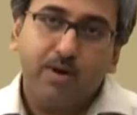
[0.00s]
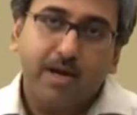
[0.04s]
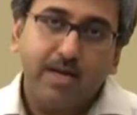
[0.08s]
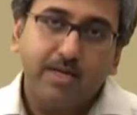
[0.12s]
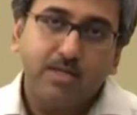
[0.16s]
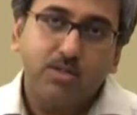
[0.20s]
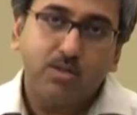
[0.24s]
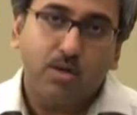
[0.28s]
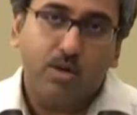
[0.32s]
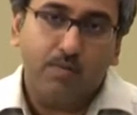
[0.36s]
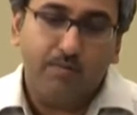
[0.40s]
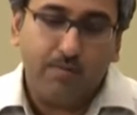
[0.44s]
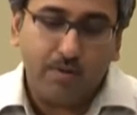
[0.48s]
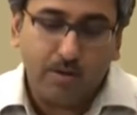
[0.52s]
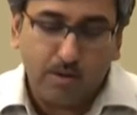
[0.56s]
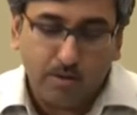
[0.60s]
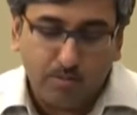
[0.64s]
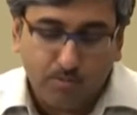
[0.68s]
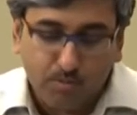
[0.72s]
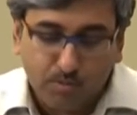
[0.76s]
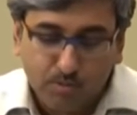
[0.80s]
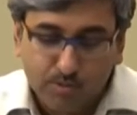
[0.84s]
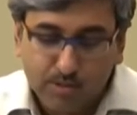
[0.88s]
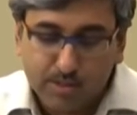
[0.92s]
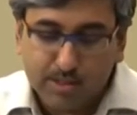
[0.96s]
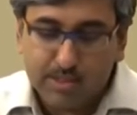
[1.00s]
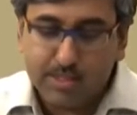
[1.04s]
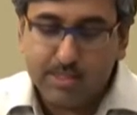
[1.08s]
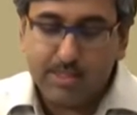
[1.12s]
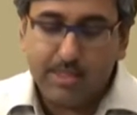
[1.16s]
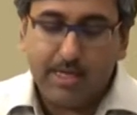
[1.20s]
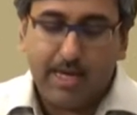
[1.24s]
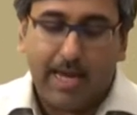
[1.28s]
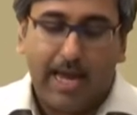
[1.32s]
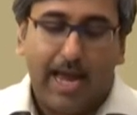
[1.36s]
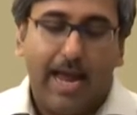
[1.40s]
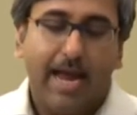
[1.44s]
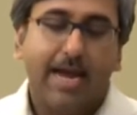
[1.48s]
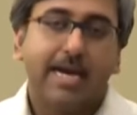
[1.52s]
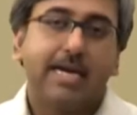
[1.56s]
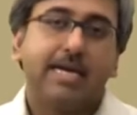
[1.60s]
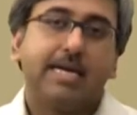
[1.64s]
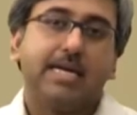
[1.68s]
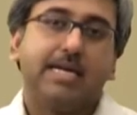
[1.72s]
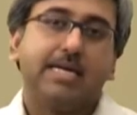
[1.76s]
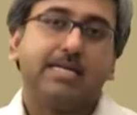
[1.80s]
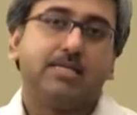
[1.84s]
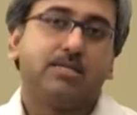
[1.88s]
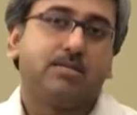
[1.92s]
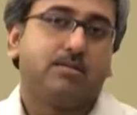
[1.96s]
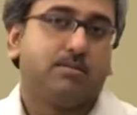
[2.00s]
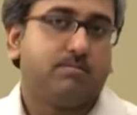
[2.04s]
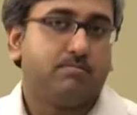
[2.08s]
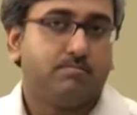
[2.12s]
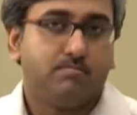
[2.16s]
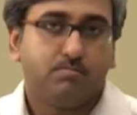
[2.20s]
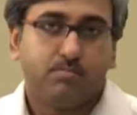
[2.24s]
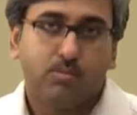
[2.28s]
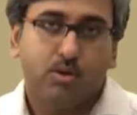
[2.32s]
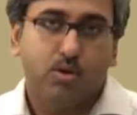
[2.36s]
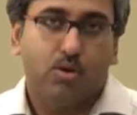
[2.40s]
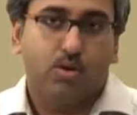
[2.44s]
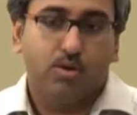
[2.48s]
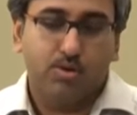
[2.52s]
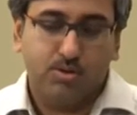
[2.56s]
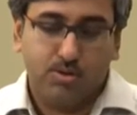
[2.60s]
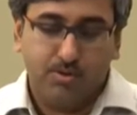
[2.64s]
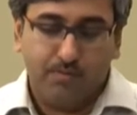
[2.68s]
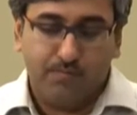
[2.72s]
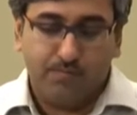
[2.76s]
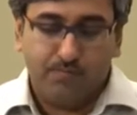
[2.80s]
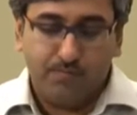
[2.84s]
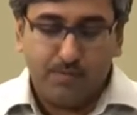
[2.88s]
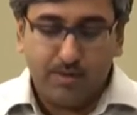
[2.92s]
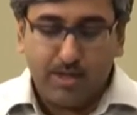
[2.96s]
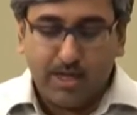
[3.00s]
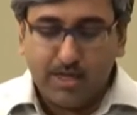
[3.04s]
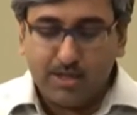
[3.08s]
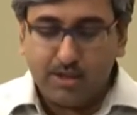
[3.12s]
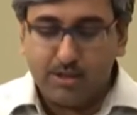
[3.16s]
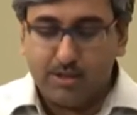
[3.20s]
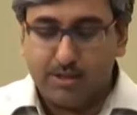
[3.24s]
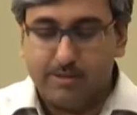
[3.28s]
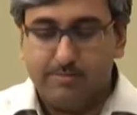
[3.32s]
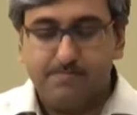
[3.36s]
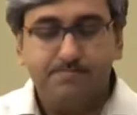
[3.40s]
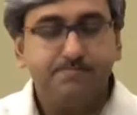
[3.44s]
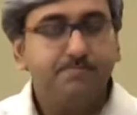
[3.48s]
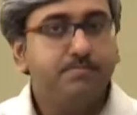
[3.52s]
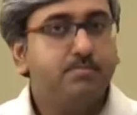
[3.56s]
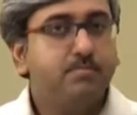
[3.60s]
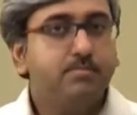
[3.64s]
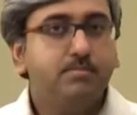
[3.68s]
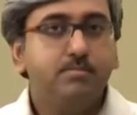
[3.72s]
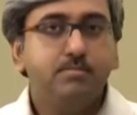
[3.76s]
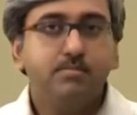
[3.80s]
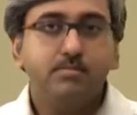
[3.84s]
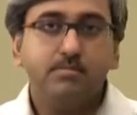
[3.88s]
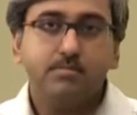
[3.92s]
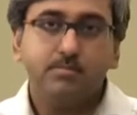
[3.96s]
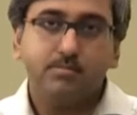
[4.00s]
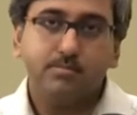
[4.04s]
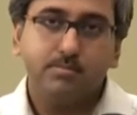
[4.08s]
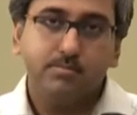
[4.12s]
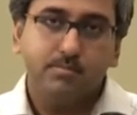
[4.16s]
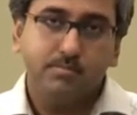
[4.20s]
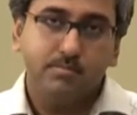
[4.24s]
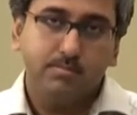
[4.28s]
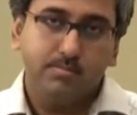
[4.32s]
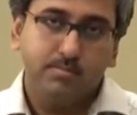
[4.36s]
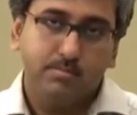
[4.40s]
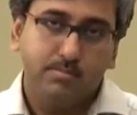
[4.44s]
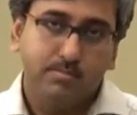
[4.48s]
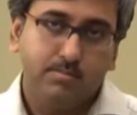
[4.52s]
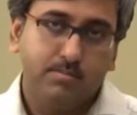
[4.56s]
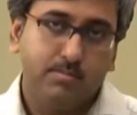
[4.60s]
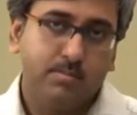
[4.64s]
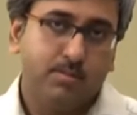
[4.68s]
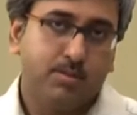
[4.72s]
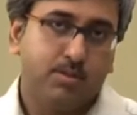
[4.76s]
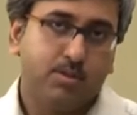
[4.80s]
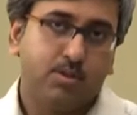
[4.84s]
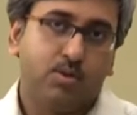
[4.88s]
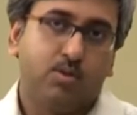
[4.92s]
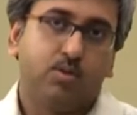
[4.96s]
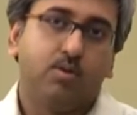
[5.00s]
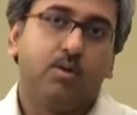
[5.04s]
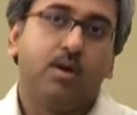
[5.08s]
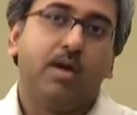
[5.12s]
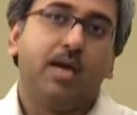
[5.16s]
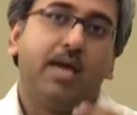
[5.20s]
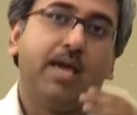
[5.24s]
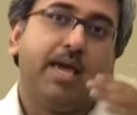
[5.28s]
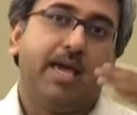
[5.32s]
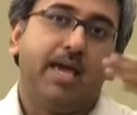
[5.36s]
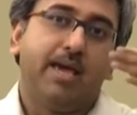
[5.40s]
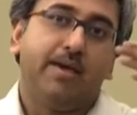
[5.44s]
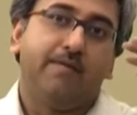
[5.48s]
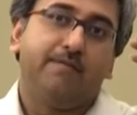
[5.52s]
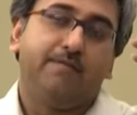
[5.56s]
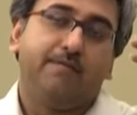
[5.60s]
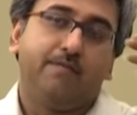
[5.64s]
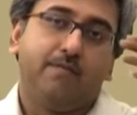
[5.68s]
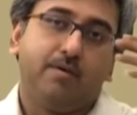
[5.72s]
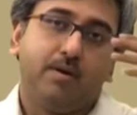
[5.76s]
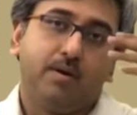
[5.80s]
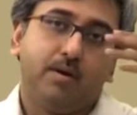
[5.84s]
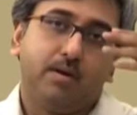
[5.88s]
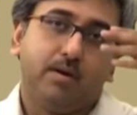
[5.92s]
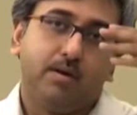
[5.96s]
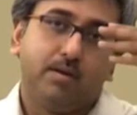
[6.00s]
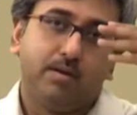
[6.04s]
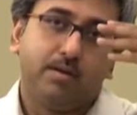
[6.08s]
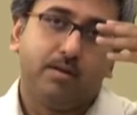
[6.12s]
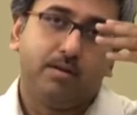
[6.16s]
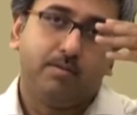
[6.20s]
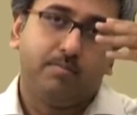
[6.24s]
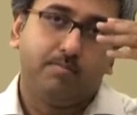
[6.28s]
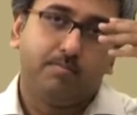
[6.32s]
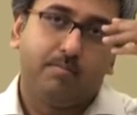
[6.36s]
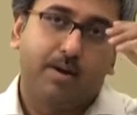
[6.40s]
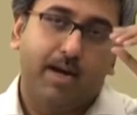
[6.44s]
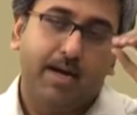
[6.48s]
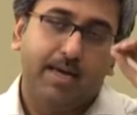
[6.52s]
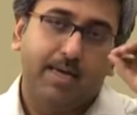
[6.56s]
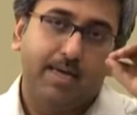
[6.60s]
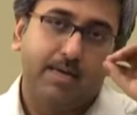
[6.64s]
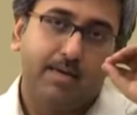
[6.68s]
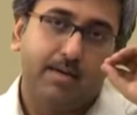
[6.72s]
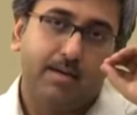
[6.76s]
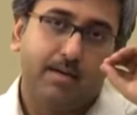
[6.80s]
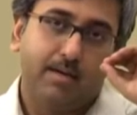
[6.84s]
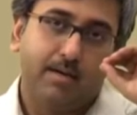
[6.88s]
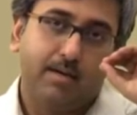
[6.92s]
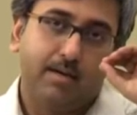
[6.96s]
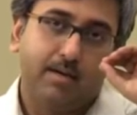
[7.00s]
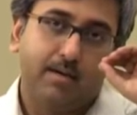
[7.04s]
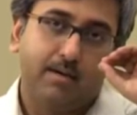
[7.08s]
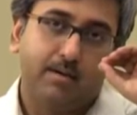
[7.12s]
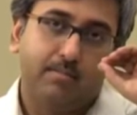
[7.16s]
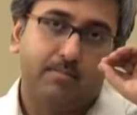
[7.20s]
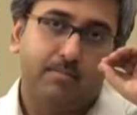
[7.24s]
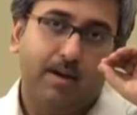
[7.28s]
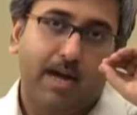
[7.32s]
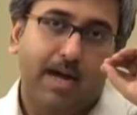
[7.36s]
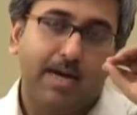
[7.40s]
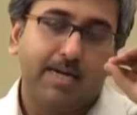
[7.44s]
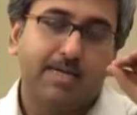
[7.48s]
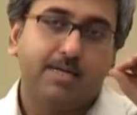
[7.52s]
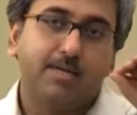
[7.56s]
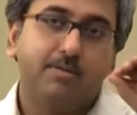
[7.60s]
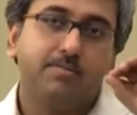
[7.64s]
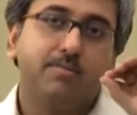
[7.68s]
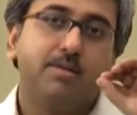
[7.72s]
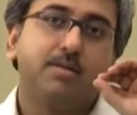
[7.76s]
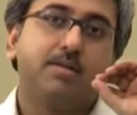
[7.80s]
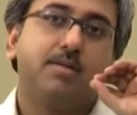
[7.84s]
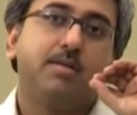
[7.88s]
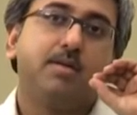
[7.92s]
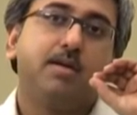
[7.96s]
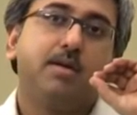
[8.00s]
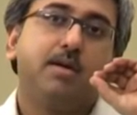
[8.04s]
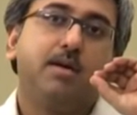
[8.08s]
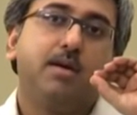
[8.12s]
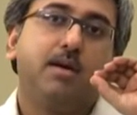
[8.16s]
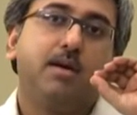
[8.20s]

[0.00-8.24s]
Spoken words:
price of a commodity and its cost of production. So, if my ultimate